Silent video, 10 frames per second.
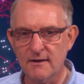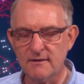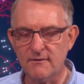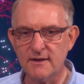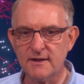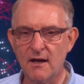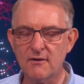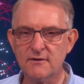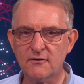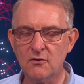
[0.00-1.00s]
So, this
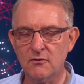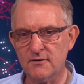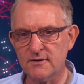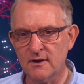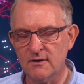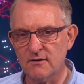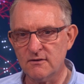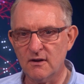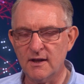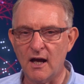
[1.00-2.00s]
goes, of course,
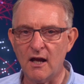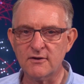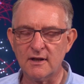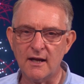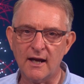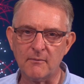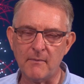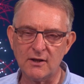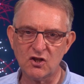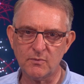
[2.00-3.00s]
to the underlying
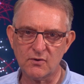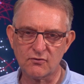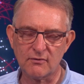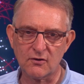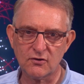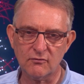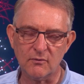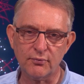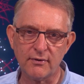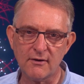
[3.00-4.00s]
management structure
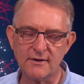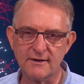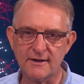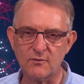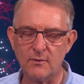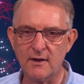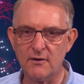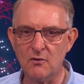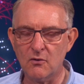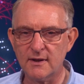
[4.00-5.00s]
and processes
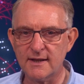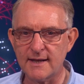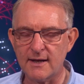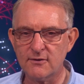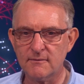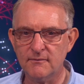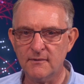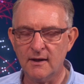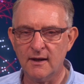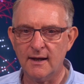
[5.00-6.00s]
within the organisation,
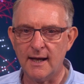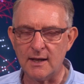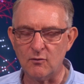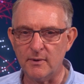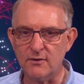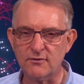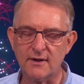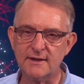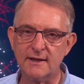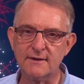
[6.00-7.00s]
and it will be
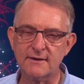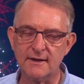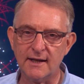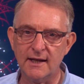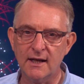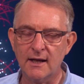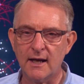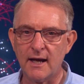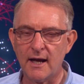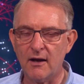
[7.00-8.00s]
interesting to see
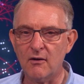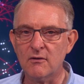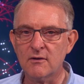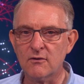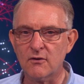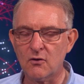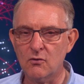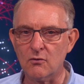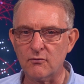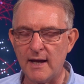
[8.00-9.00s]
how the
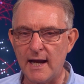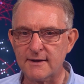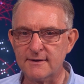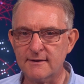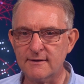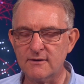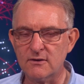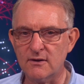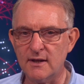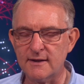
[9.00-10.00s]
court reacts
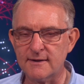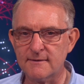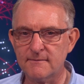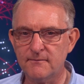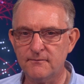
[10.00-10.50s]
to this.